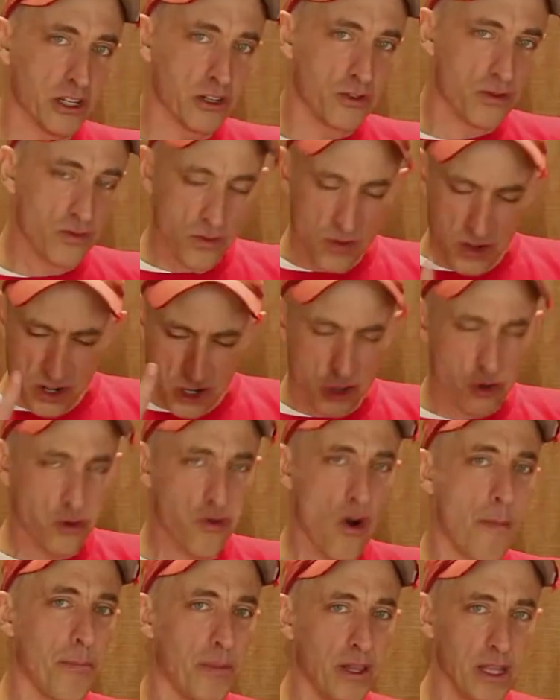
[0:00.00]
is
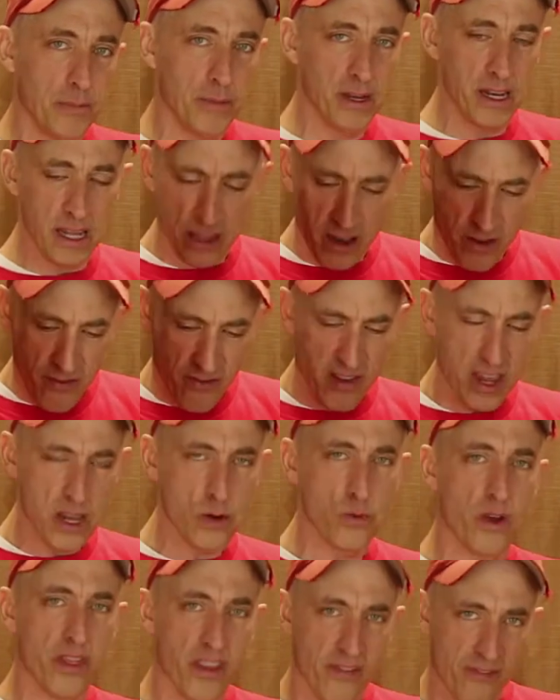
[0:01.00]
crumbling beneath our feet,
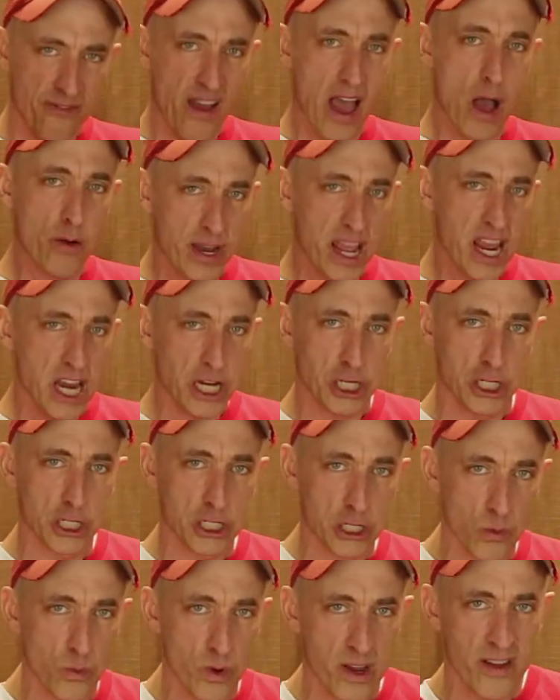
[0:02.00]
when the foundations
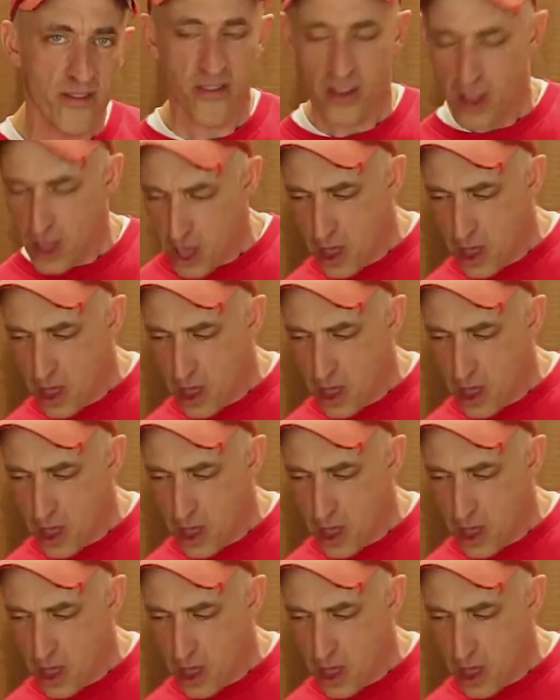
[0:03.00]
that we've